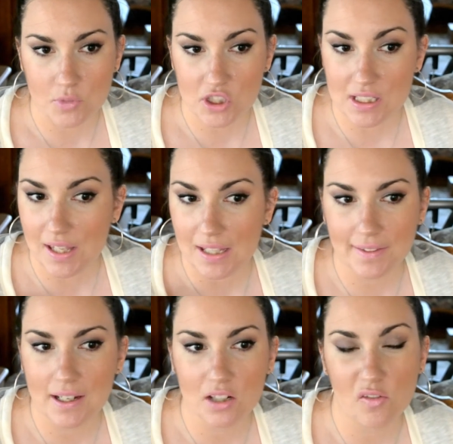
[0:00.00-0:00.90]
just a light
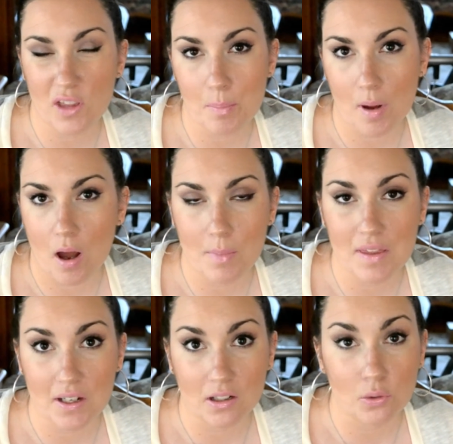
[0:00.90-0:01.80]
layer of lip balm, and
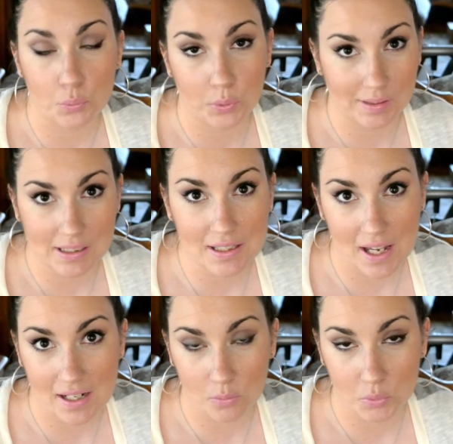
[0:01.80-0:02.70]
then it'll really
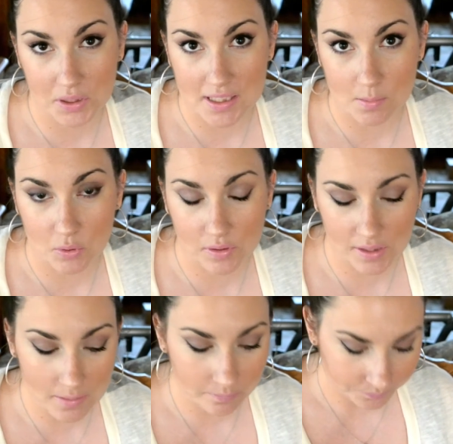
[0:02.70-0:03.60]
glide on really smoothly.